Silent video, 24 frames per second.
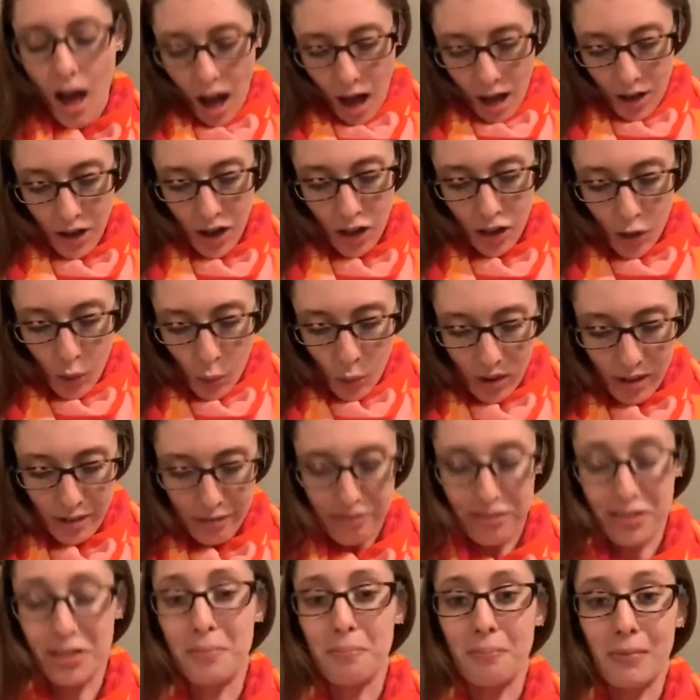Another one
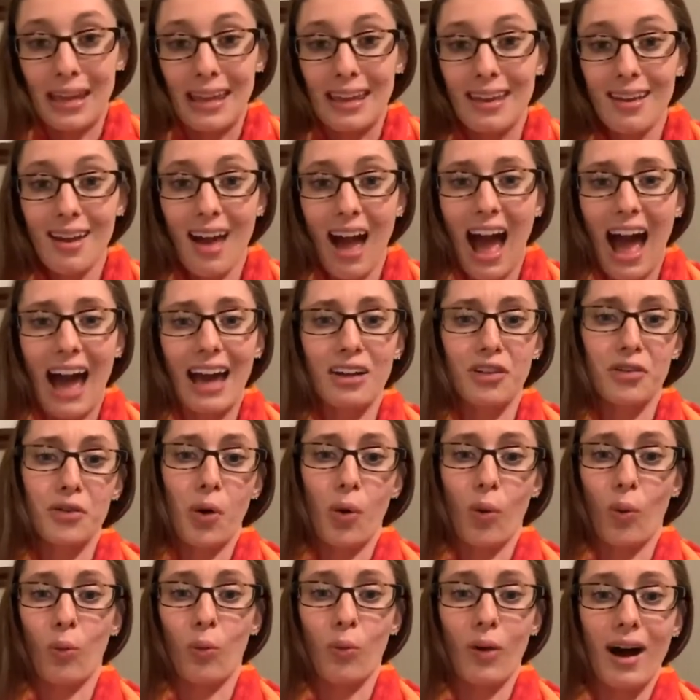for me, I don't
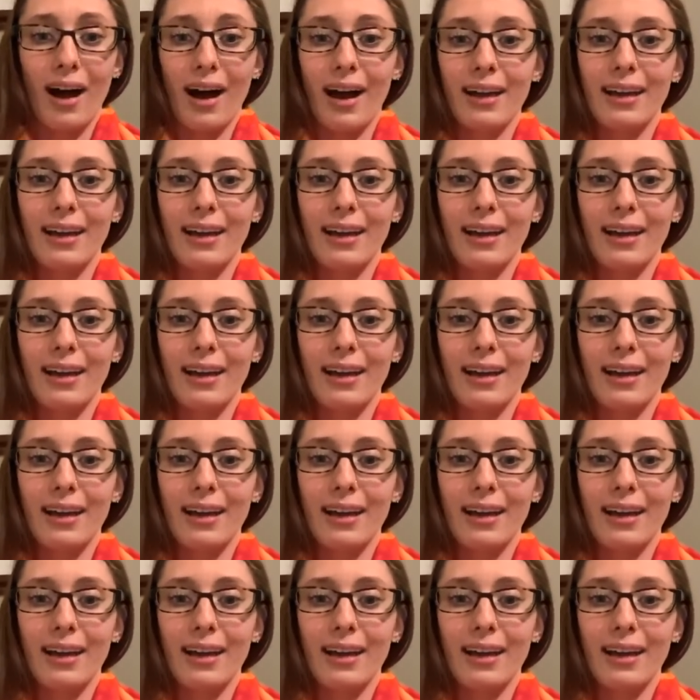know why,